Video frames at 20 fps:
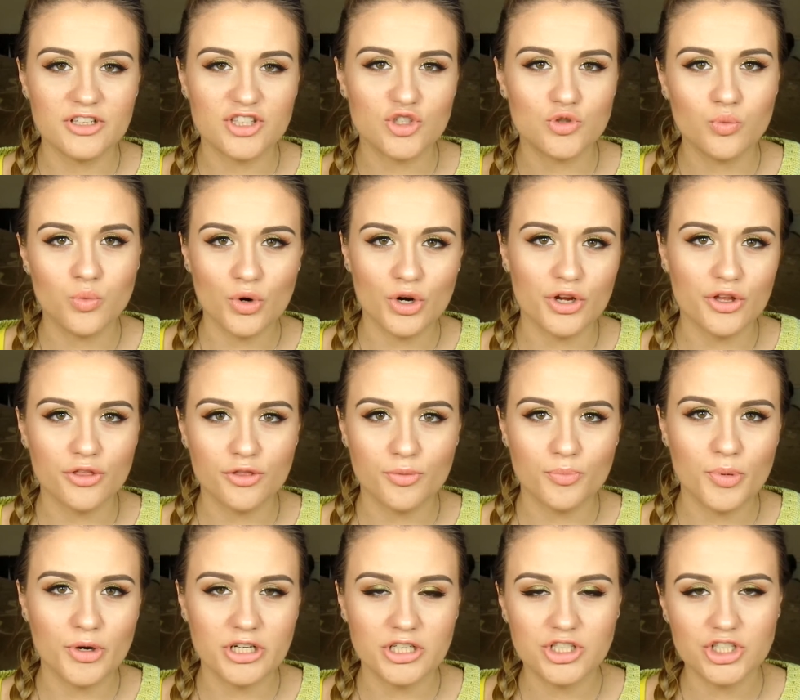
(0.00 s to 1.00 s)
it's
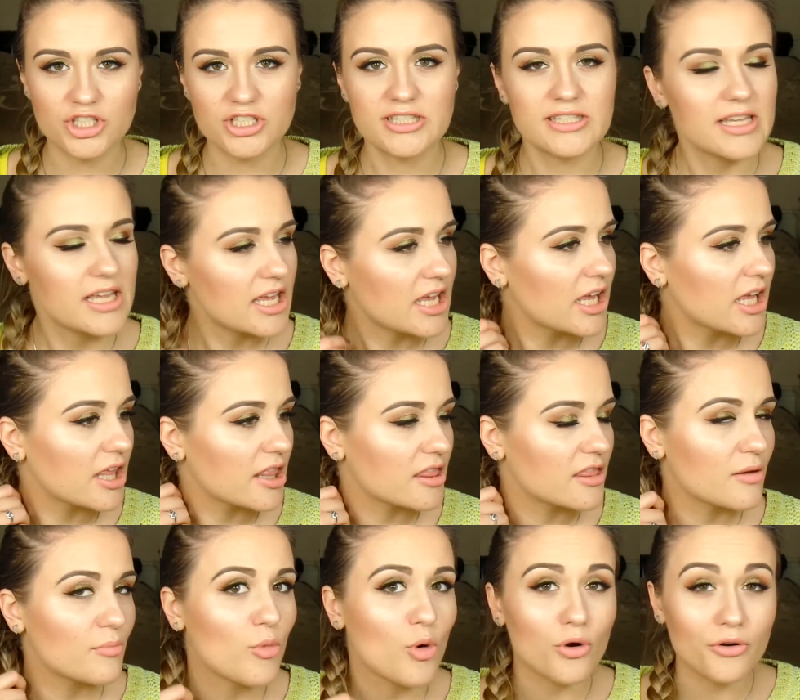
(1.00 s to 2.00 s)
worth purchasing
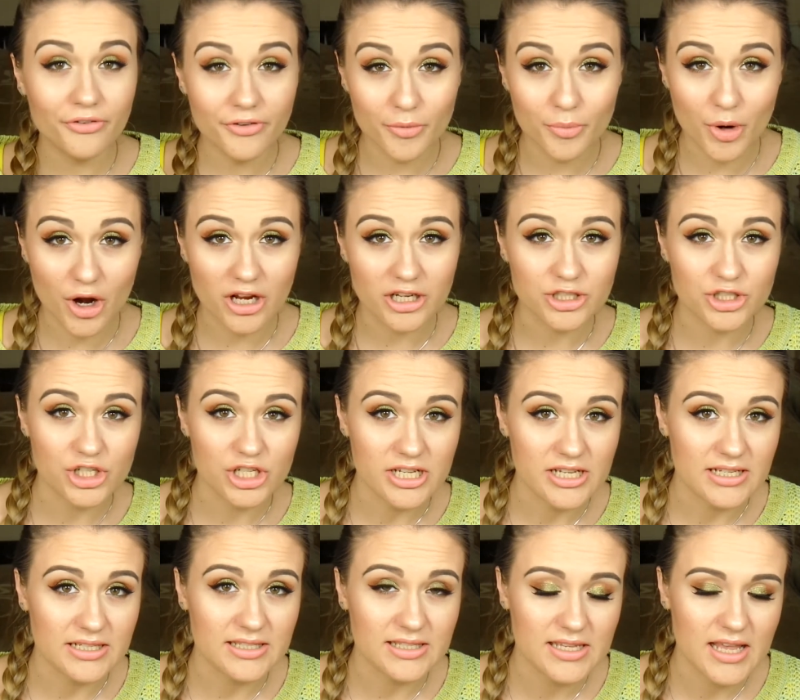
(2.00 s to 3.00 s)
the Morphe
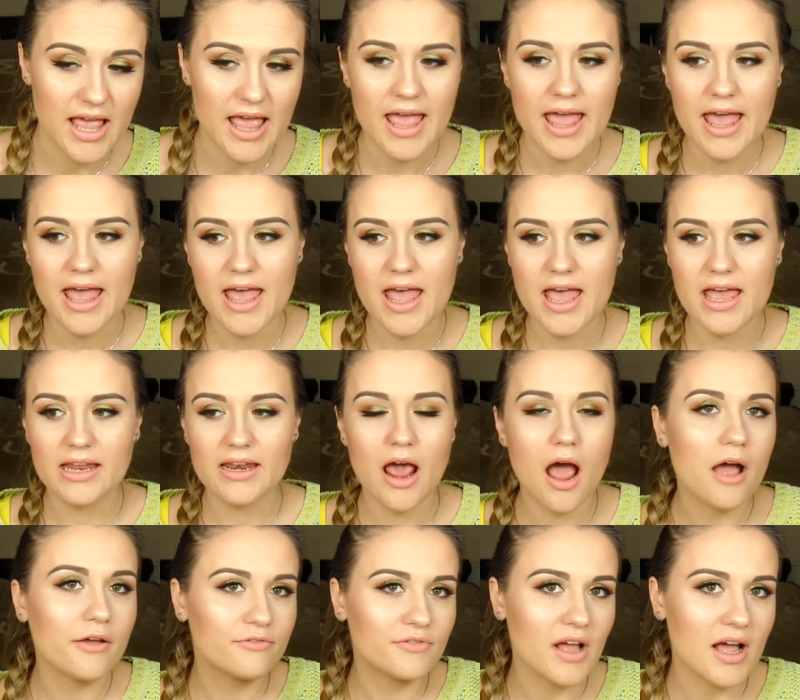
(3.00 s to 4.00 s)
brushes, and
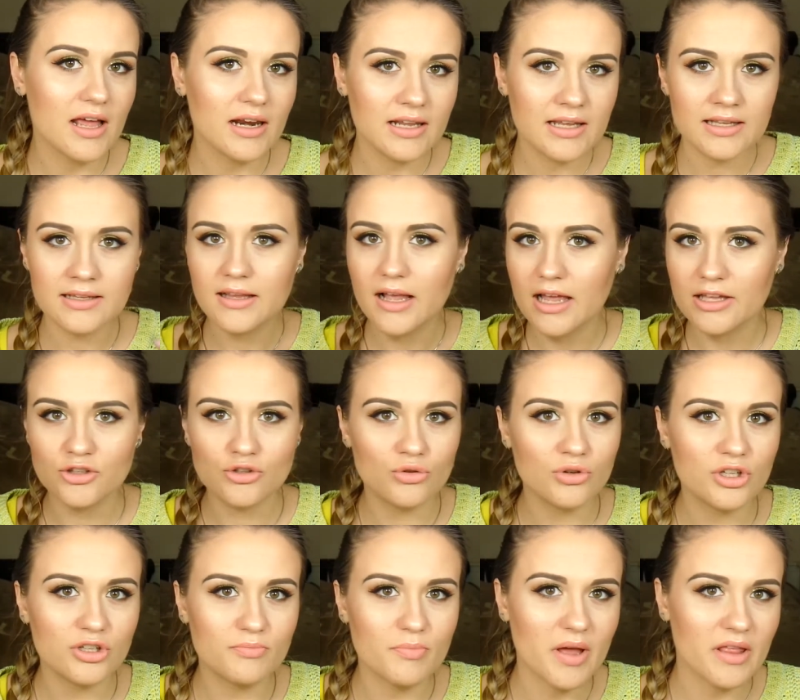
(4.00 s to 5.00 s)
I've done it. I do
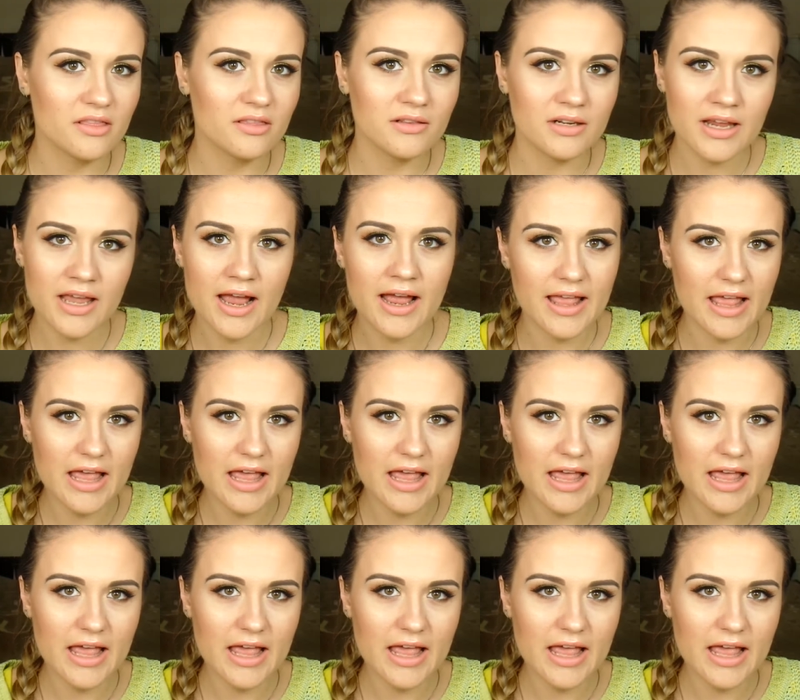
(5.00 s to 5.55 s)
it monthly. I